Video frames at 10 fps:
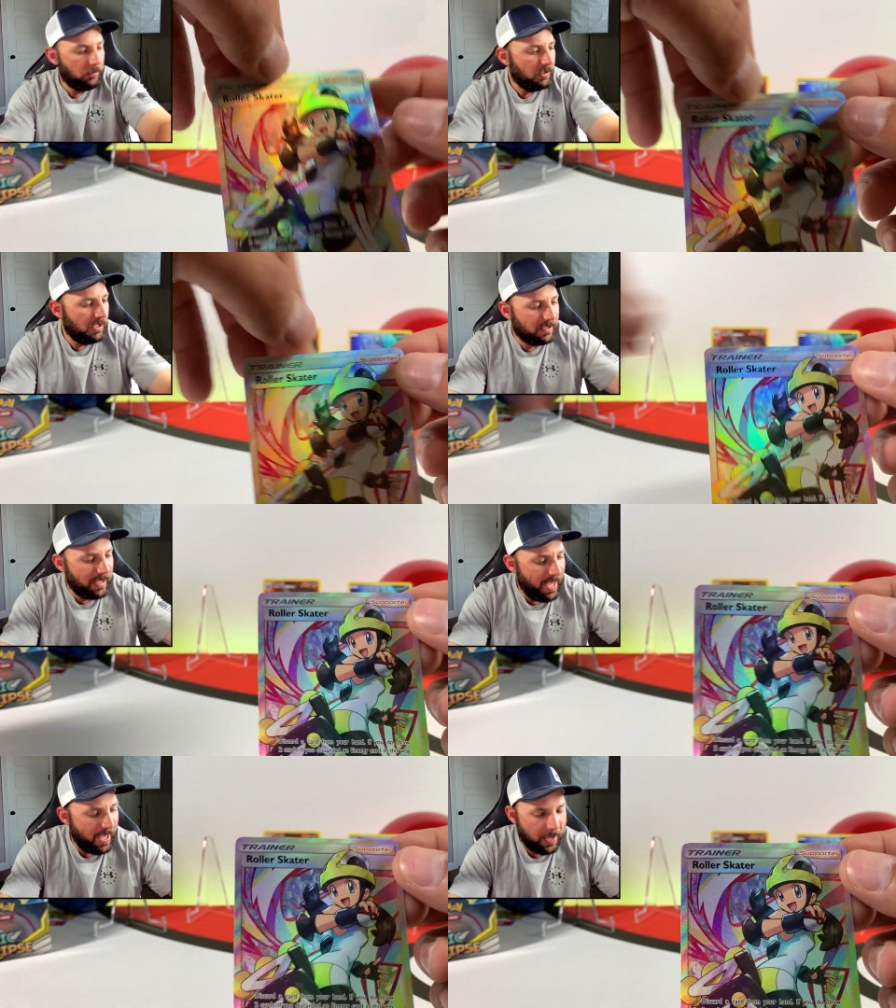Look at
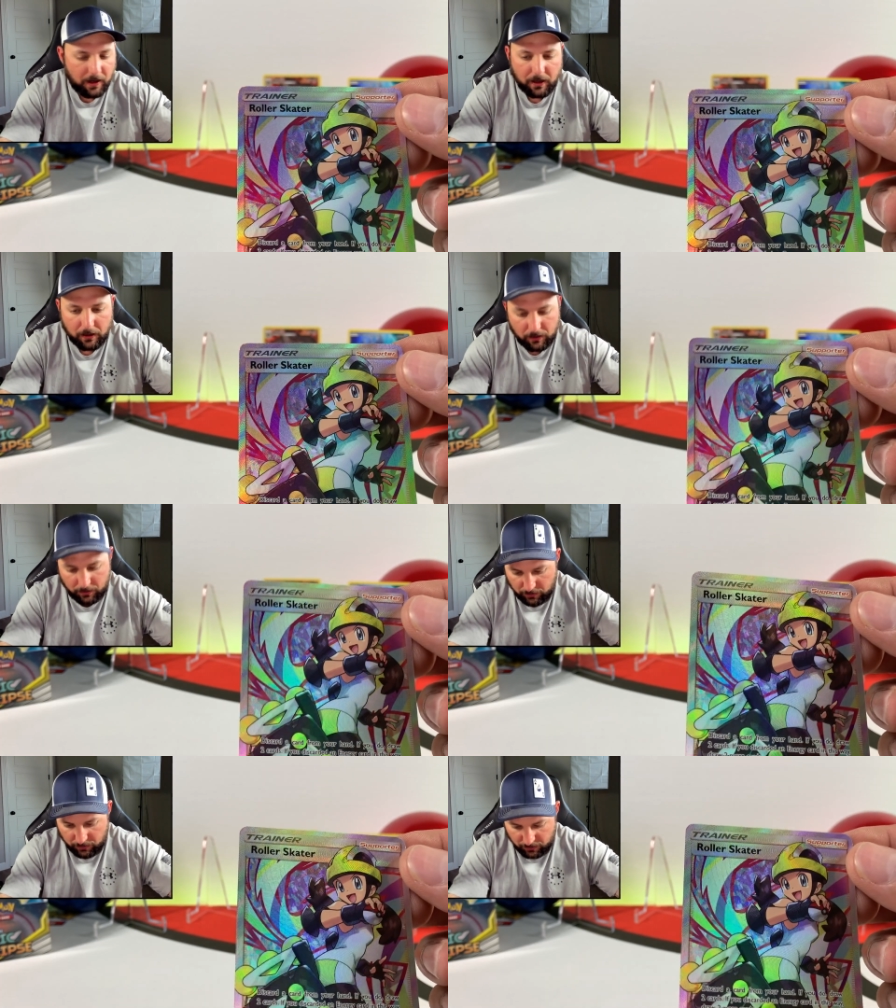that.
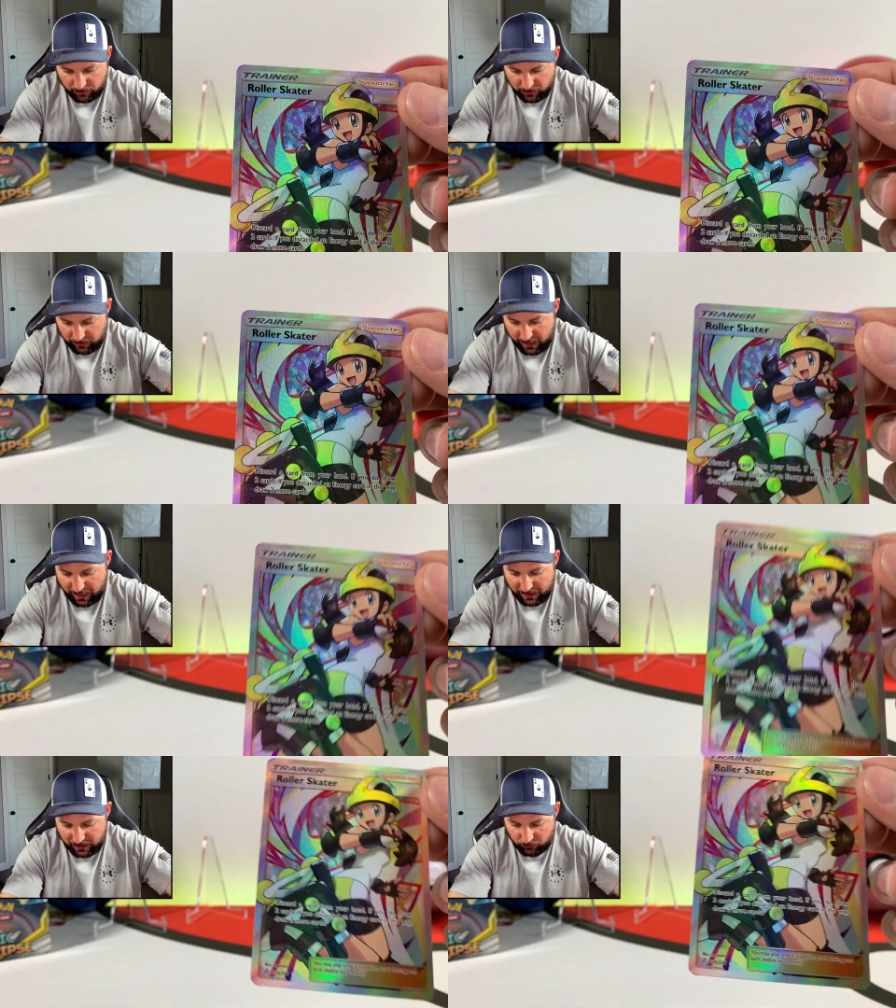
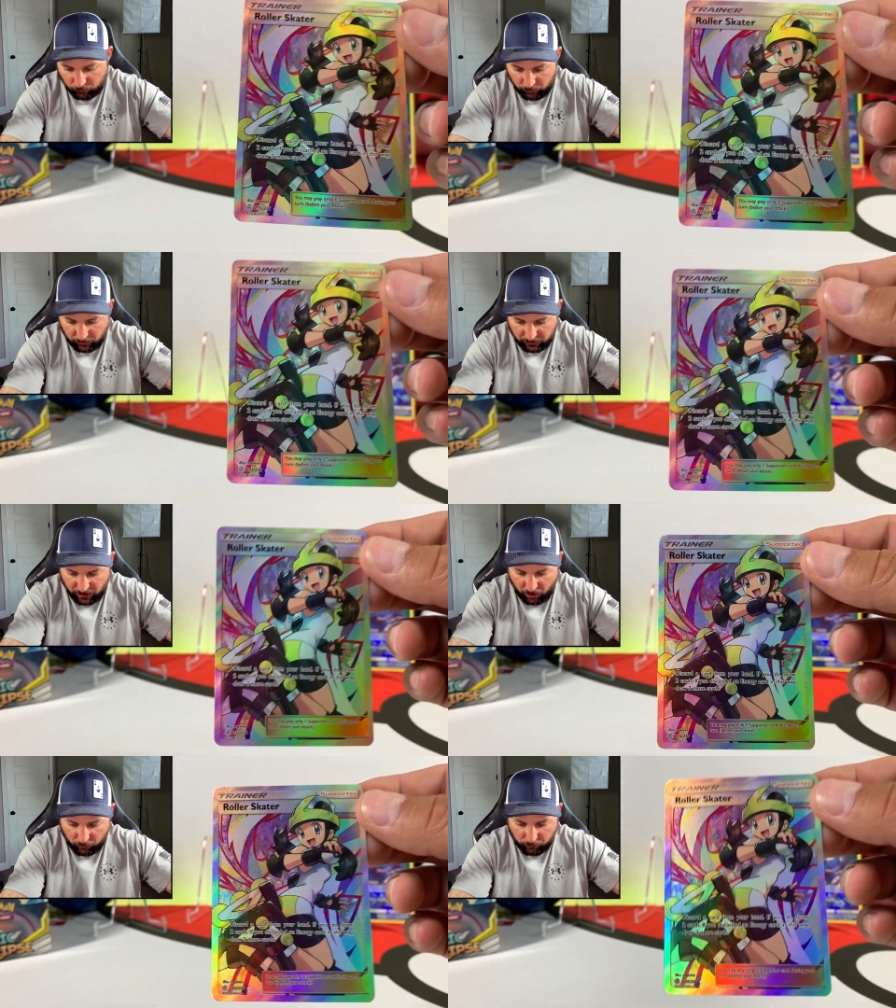That is really
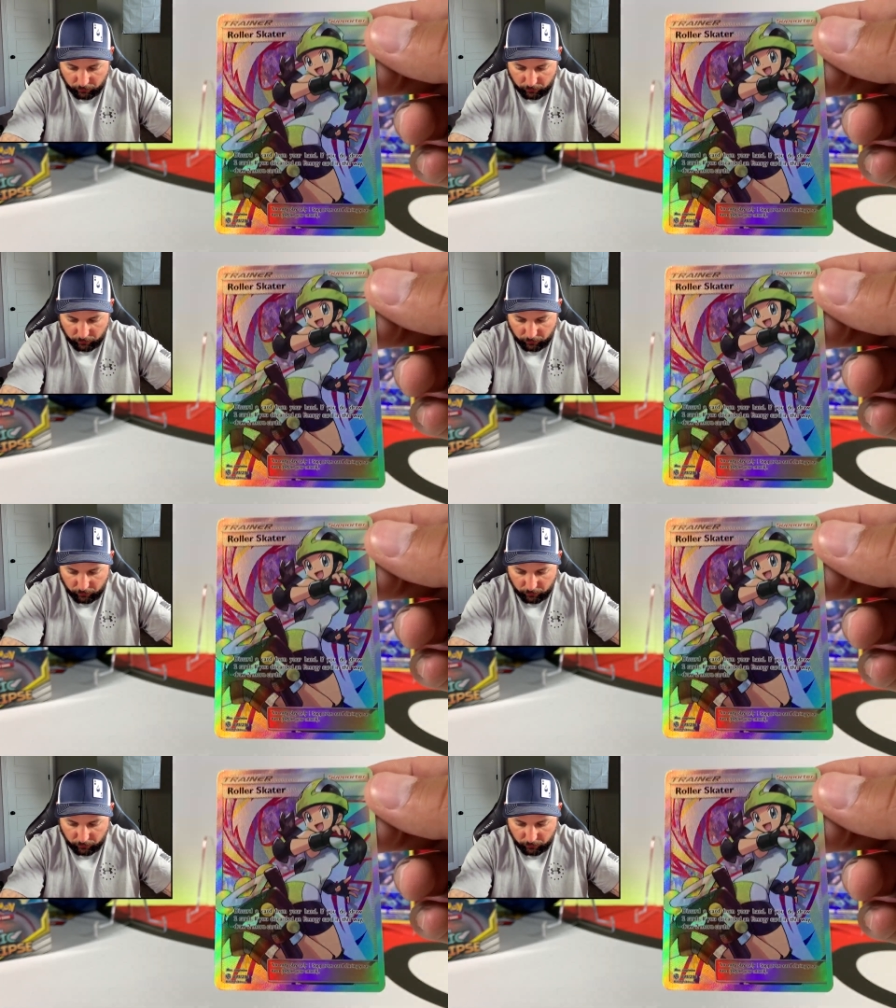dope.